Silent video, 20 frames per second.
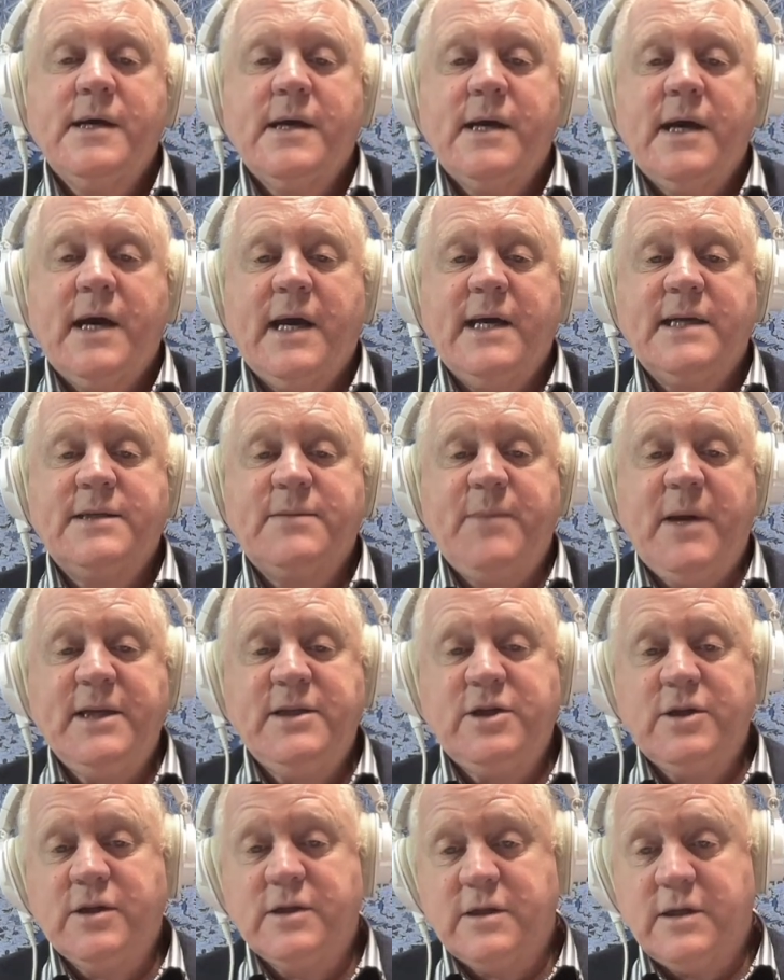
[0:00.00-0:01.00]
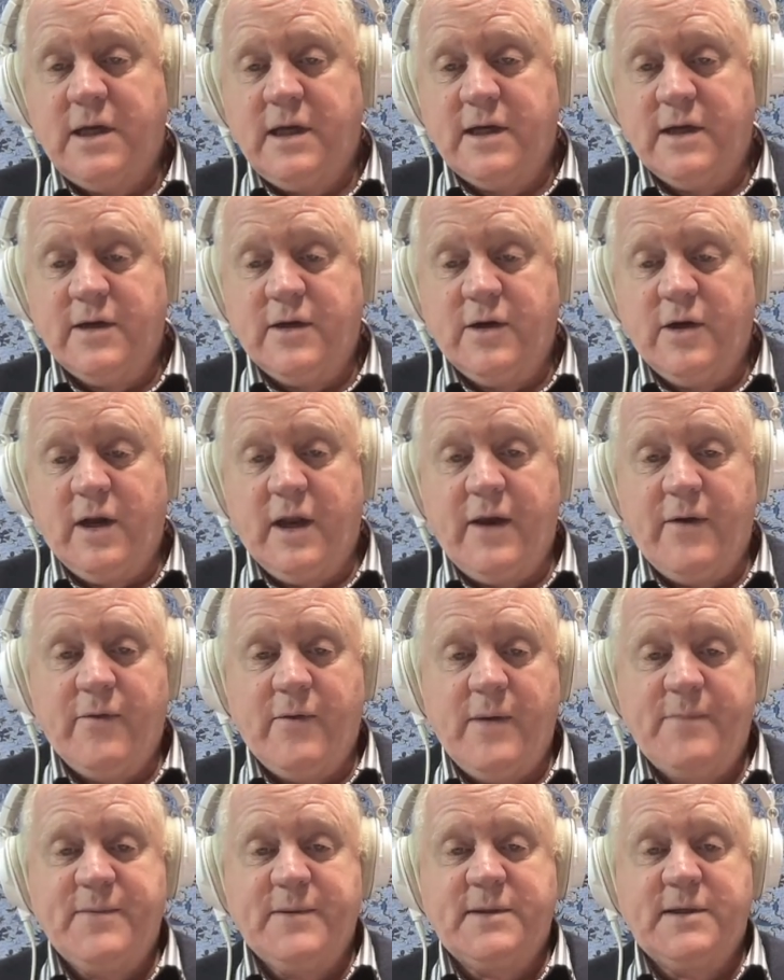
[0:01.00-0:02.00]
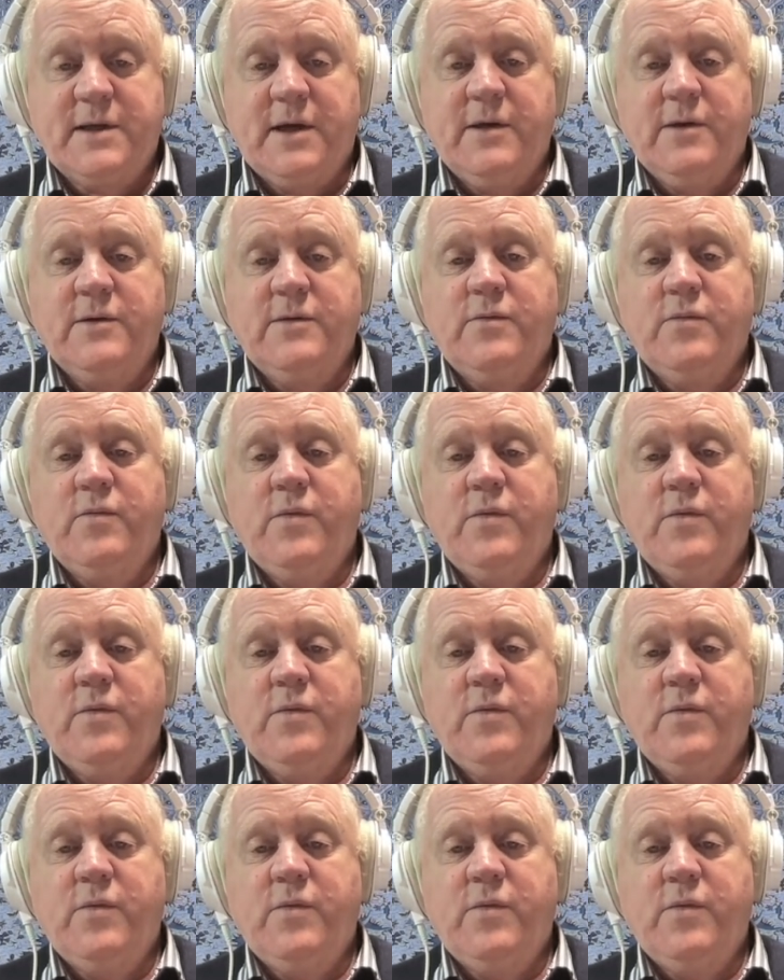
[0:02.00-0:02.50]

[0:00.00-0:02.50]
As mentioned in an earlier episode,